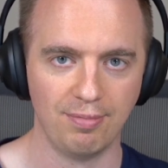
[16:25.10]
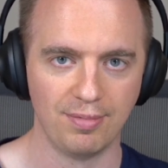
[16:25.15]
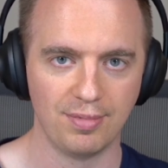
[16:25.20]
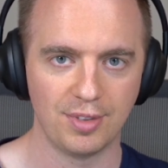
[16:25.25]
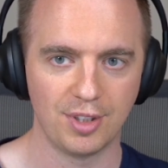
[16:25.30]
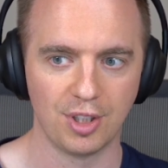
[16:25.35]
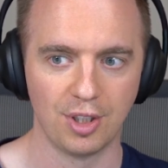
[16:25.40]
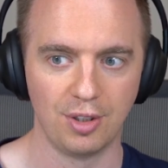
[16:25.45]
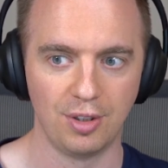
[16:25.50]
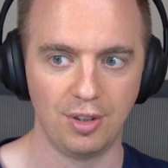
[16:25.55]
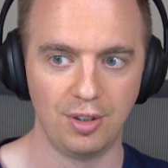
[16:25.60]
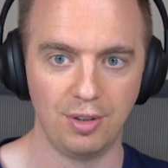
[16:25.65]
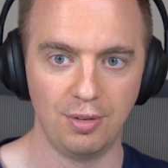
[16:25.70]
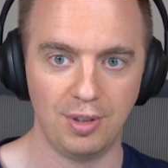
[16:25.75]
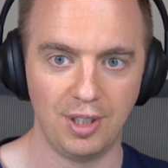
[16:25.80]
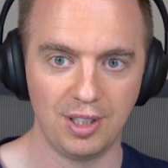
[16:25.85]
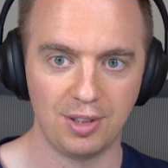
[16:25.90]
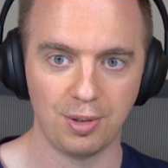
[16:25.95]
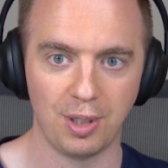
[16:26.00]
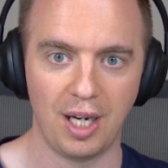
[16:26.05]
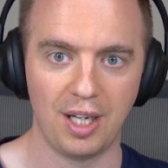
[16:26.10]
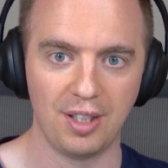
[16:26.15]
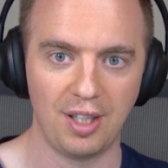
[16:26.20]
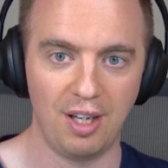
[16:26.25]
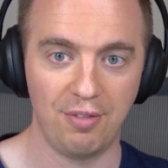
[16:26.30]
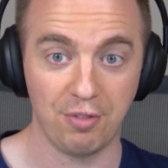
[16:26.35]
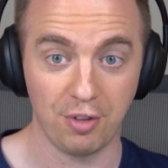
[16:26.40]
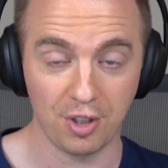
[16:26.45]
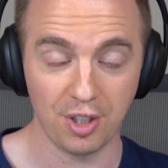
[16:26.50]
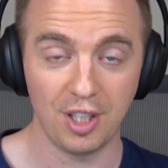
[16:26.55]
So you need to,
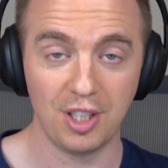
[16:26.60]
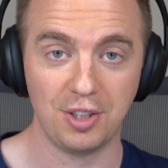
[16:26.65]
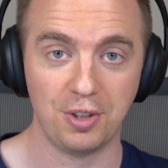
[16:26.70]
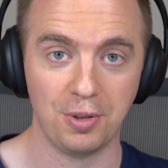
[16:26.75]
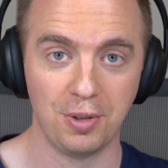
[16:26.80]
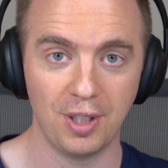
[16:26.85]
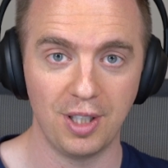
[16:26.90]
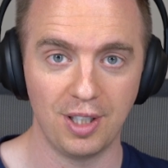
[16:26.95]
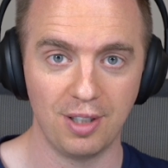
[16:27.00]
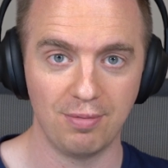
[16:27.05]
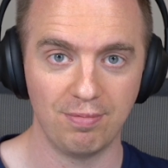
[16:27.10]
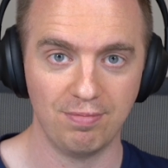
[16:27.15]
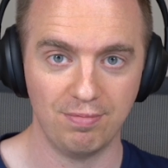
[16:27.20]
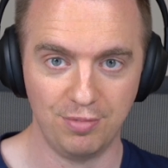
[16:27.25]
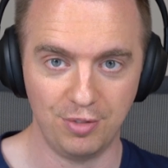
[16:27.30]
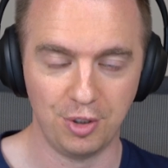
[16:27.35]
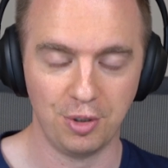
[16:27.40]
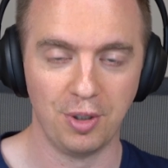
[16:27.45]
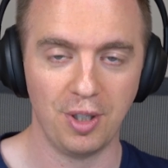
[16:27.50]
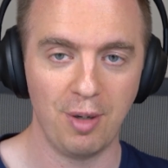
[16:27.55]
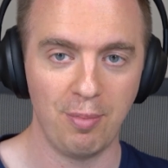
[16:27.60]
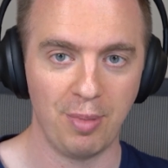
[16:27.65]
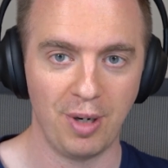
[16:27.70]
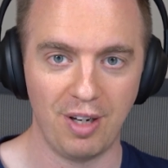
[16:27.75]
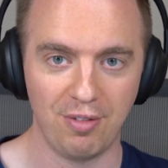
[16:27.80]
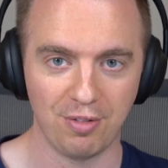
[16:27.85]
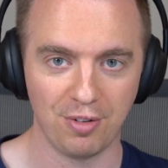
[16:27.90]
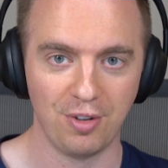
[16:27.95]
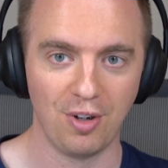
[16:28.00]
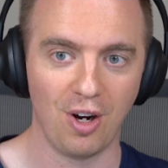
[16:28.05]
if you're going to do it. But
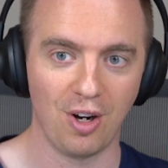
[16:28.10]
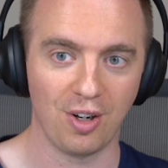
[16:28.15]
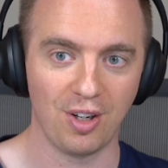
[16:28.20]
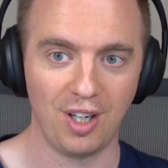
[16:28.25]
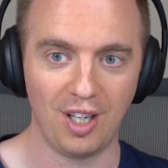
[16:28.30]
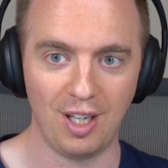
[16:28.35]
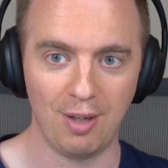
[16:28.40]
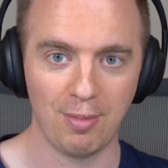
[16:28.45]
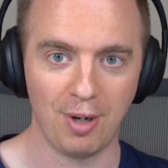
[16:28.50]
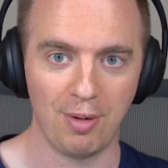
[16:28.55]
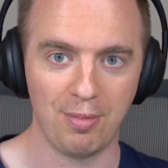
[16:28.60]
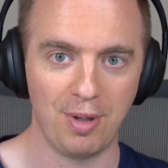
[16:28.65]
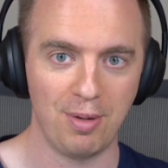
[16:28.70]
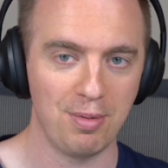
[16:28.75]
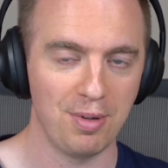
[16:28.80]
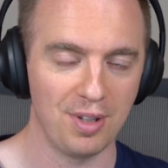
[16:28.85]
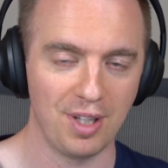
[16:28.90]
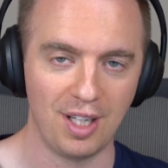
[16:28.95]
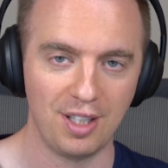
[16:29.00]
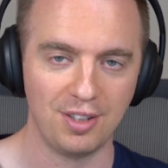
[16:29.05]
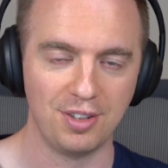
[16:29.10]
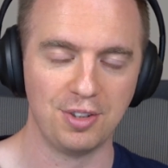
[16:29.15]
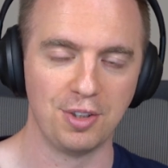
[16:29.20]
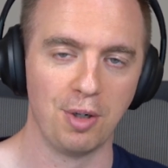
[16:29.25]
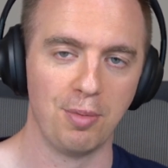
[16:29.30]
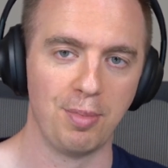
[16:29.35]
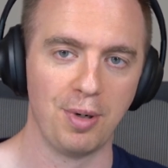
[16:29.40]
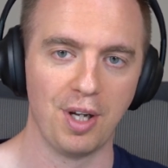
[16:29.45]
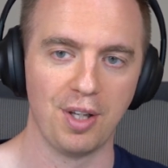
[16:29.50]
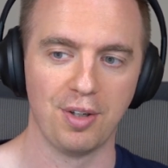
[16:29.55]
if you're not going to email people, then
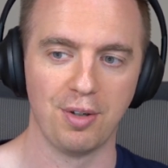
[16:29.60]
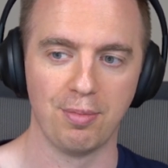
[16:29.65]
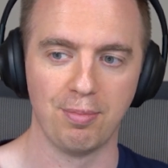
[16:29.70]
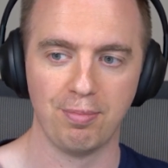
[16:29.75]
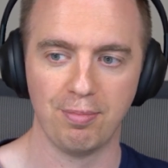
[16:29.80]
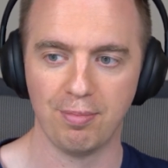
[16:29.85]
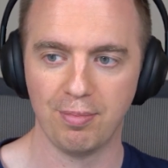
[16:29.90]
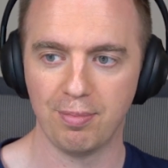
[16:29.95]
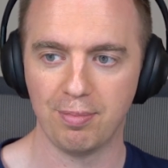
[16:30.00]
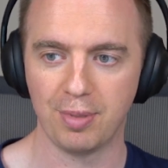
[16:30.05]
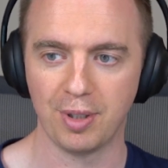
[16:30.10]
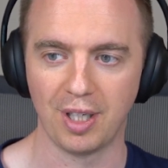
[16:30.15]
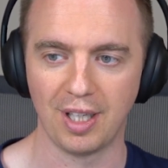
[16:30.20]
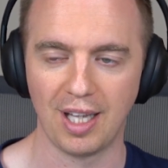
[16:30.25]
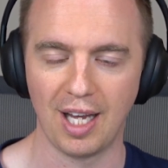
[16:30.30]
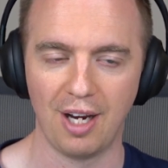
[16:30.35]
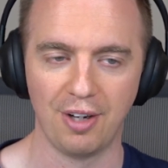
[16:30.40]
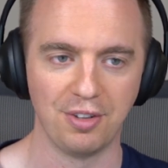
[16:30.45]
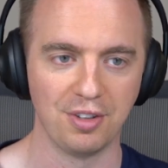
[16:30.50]
don't bother putting that on